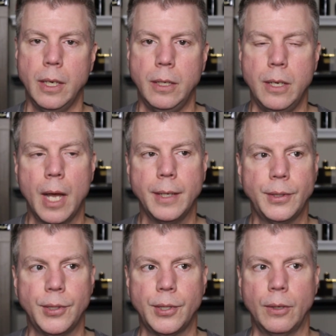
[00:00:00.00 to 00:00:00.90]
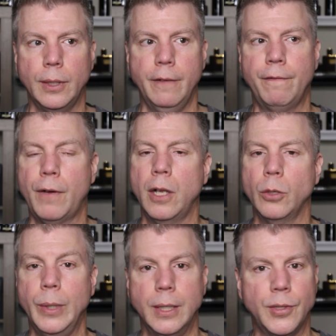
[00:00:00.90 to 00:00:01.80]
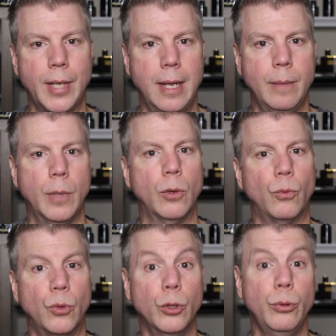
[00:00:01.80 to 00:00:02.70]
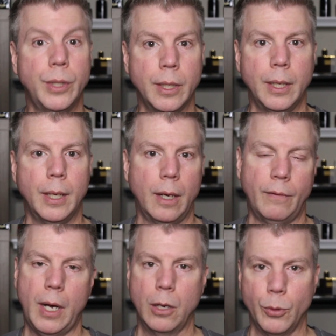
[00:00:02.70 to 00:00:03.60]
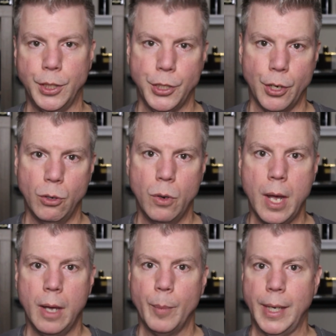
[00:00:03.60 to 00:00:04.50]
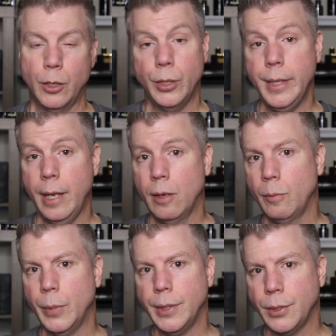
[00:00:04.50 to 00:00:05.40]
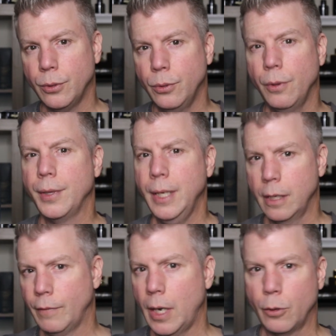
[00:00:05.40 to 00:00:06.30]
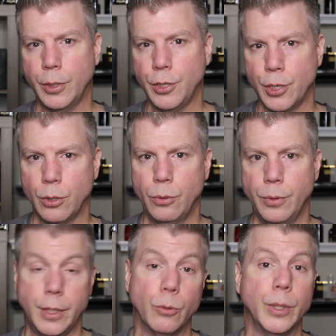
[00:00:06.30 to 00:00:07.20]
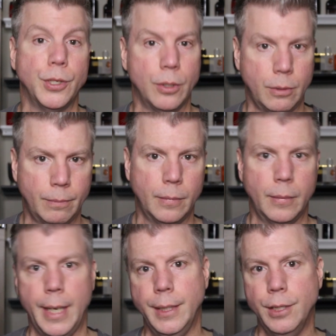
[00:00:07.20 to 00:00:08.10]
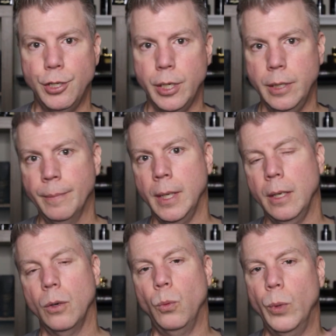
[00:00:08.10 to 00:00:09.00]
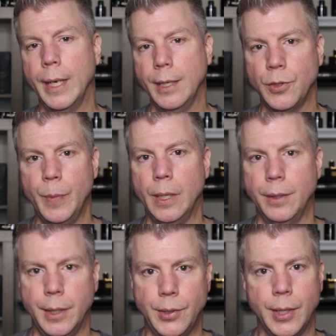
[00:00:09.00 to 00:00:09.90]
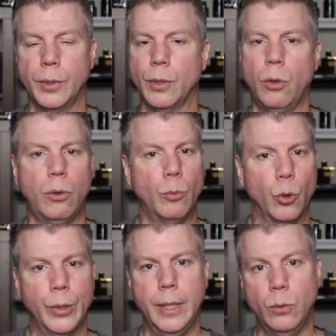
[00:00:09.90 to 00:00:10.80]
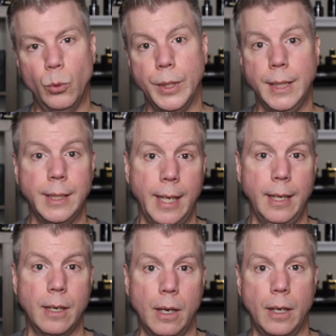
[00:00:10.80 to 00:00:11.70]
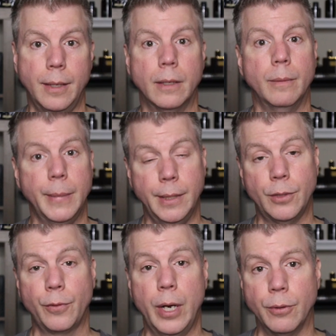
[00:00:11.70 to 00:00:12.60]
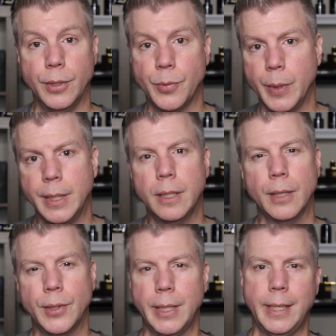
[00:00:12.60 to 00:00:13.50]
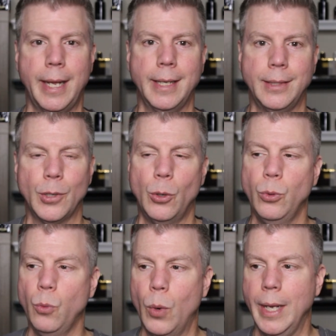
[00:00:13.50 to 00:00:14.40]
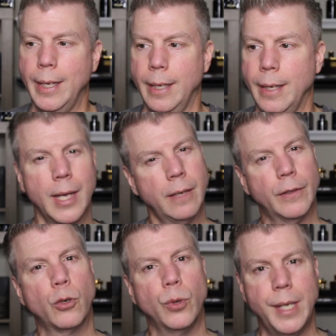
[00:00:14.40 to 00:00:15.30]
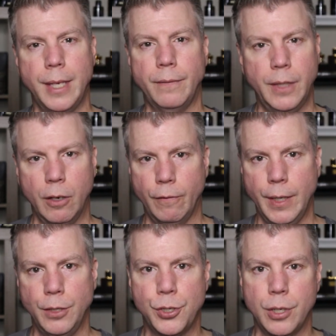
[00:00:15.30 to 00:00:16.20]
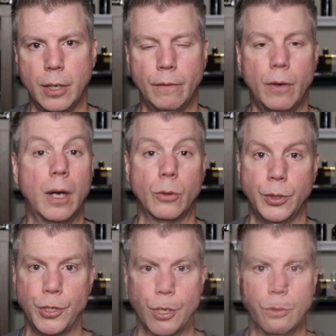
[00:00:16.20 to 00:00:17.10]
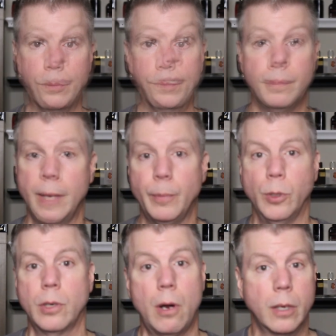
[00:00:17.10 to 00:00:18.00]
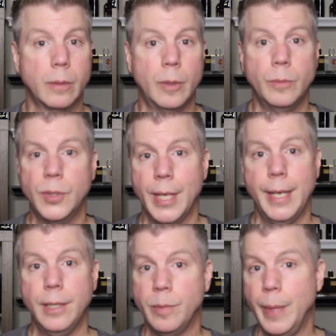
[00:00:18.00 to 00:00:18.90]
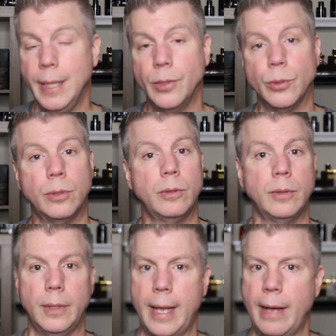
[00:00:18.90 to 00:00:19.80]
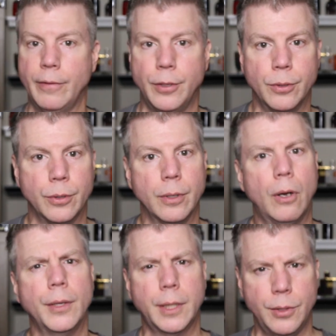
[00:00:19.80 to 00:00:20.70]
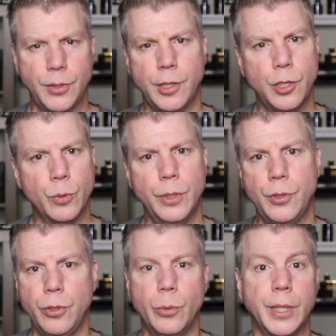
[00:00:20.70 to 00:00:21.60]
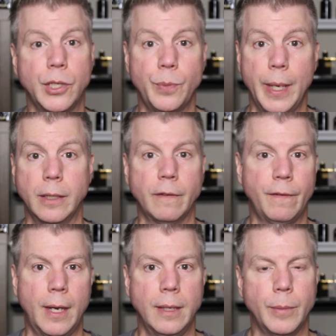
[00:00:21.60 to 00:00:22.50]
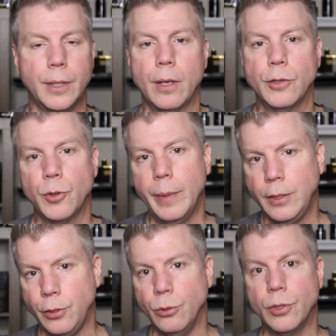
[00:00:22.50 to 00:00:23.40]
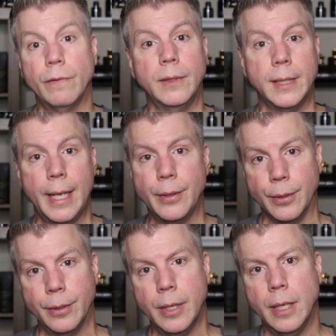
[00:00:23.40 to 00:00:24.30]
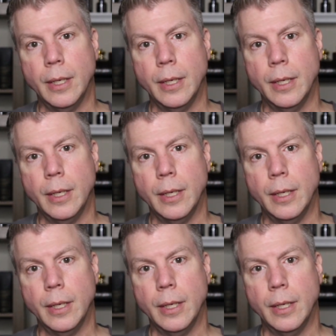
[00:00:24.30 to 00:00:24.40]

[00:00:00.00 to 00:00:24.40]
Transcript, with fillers: Not necessarily following the same route of Acqua di Gio, but I couldn't help but to think of Acqua di Gio, the original, ADG when I smelled this with the whole marine woody take on a men's fragrance, but it does it in a its own way. It's kind of a creative derivation of Acqua di Gio. Pink pepper, cardamom, sage, basil, lavender, all the constituents you would expect to find, but it also makes use of leather.